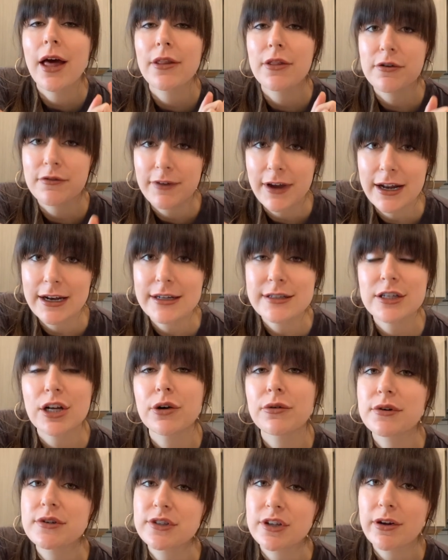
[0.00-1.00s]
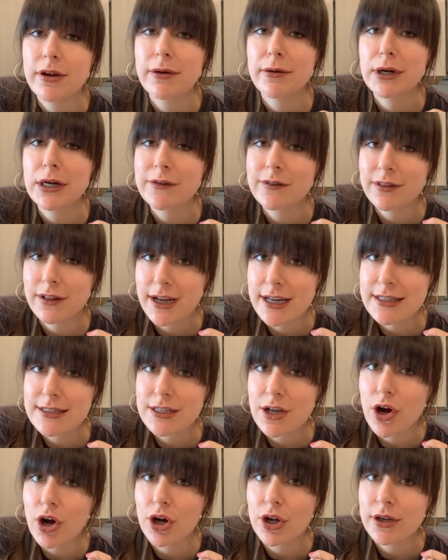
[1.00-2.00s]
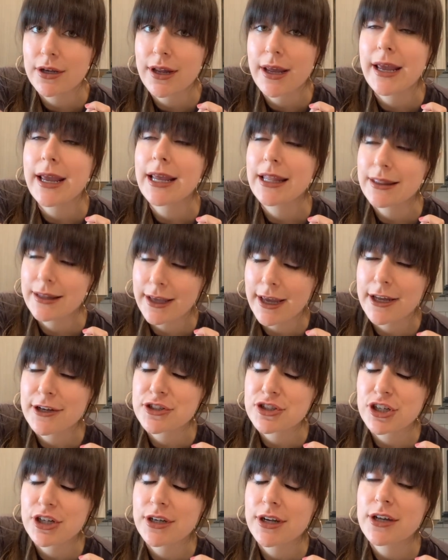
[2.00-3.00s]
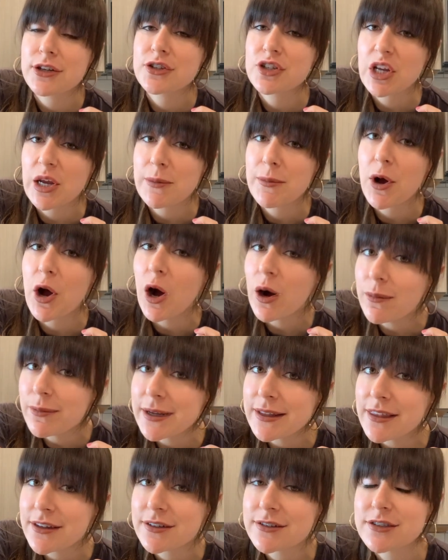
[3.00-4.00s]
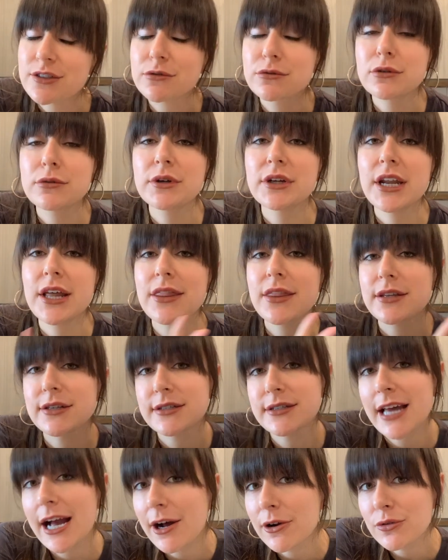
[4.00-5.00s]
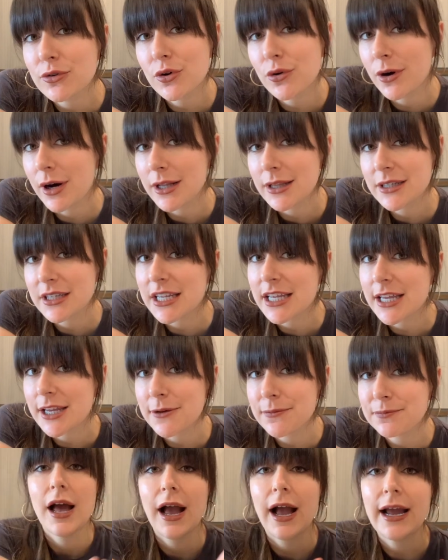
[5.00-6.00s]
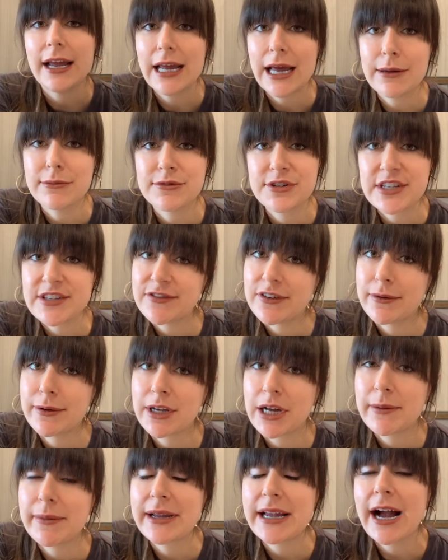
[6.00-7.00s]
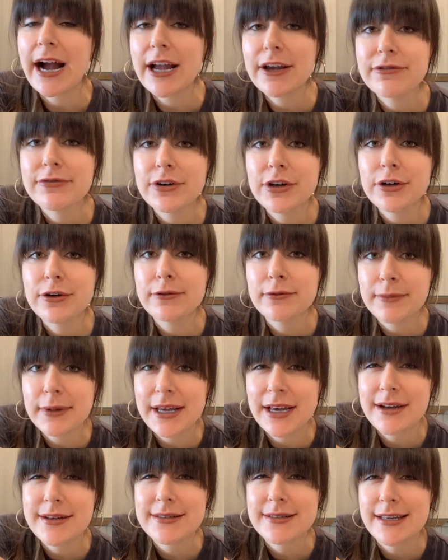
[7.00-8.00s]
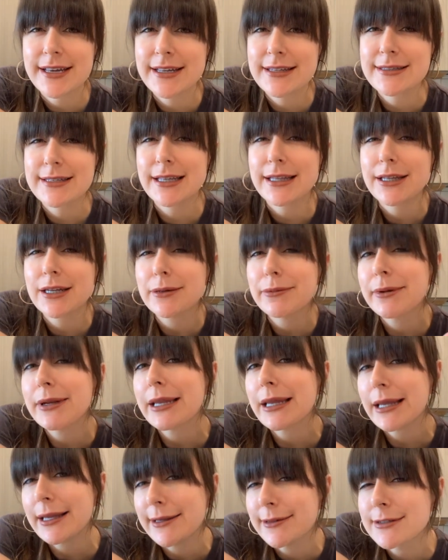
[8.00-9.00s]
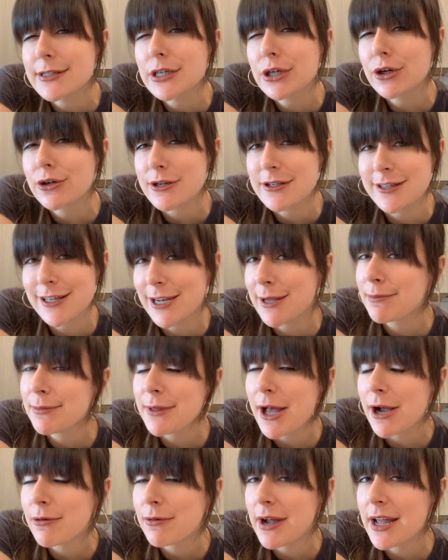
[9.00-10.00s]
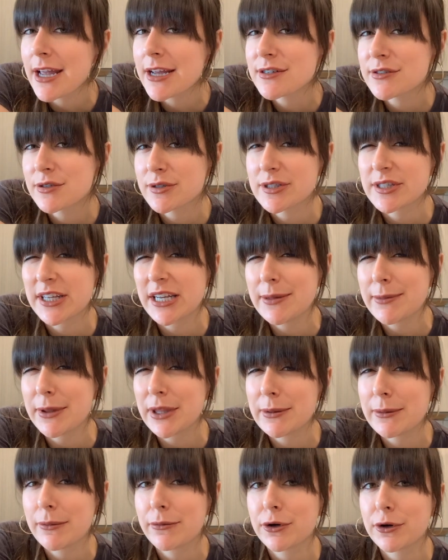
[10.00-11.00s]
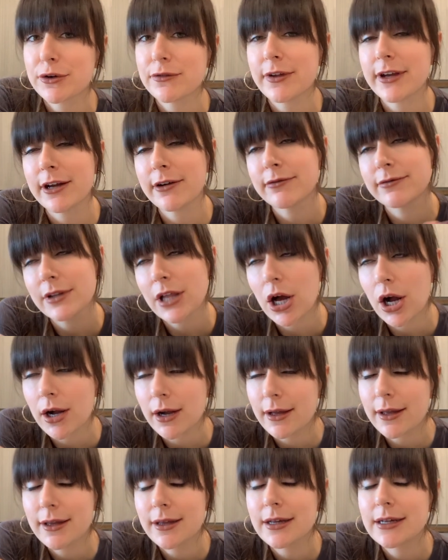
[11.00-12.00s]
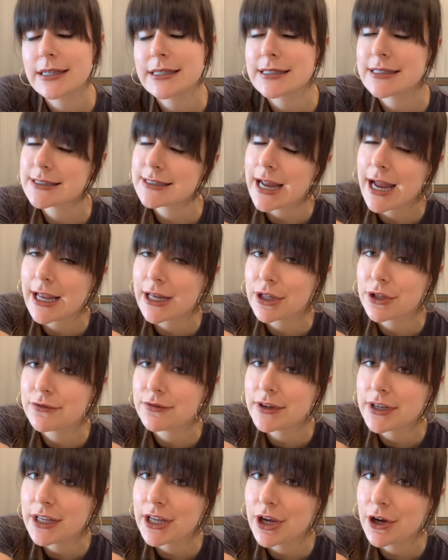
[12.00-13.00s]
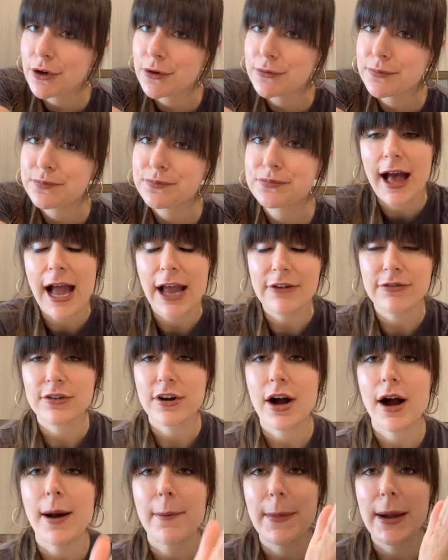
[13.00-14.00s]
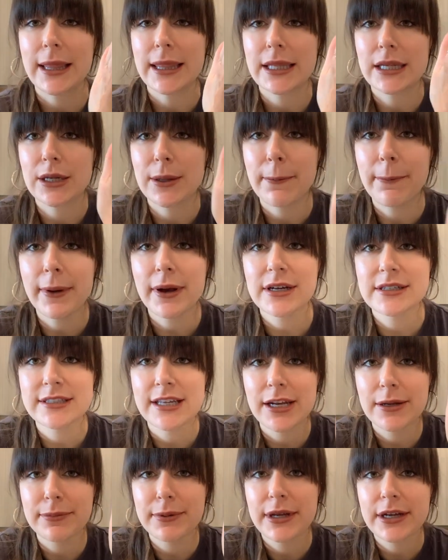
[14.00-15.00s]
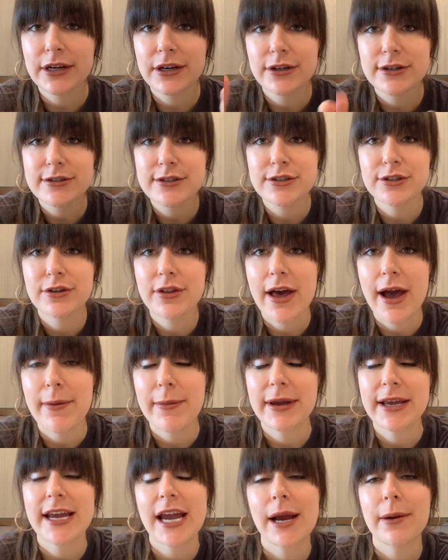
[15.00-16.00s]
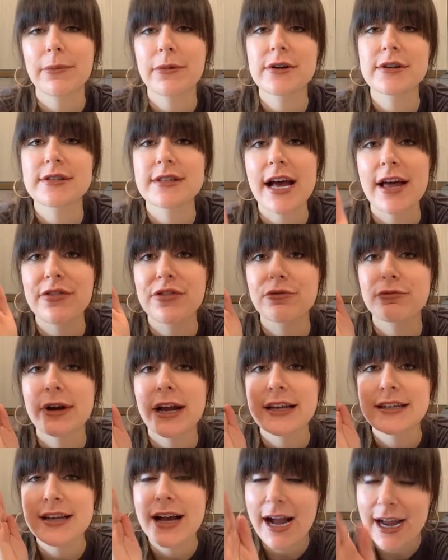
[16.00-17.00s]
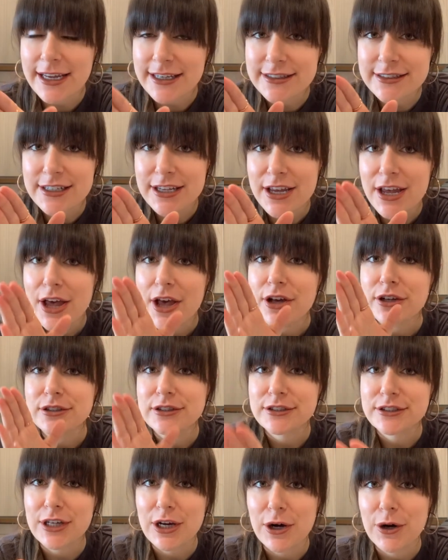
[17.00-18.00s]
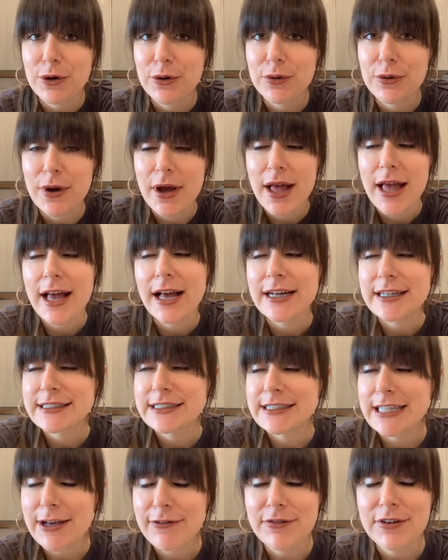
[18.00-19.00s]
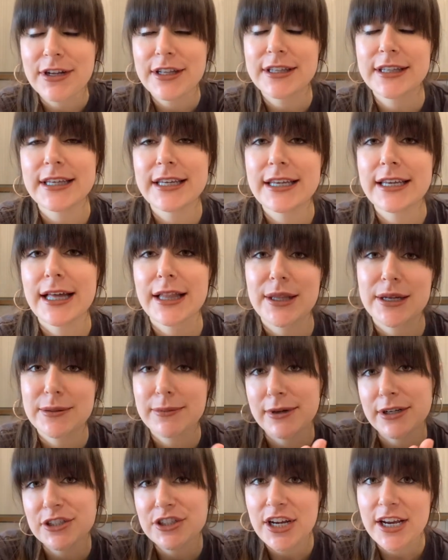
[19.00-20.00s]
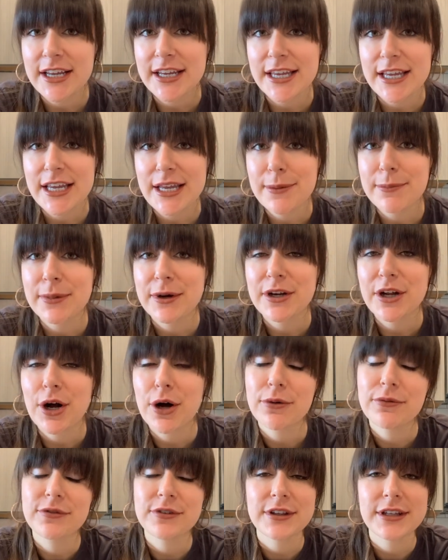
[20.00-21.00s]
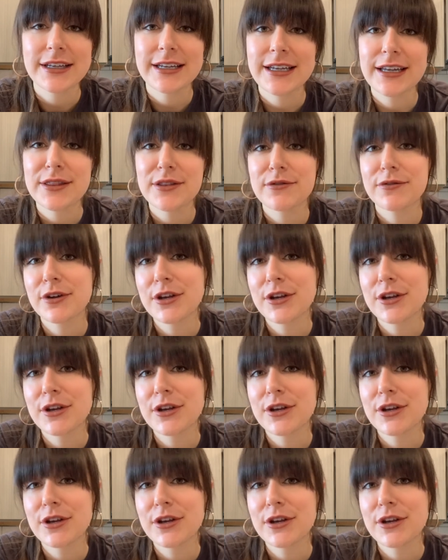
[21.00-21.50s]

the fan is always going whenever light's on in the kitchen. So I'm hoping that doesn't ruin the sound quality. I am just filming on my iPhone because it's a little bit easier to set up that way. So it's gonna be a little bit more of like a vlog style video. I've got my little book set up here so that my camera is at the right height. So definitely a little bit janky, but hopefully the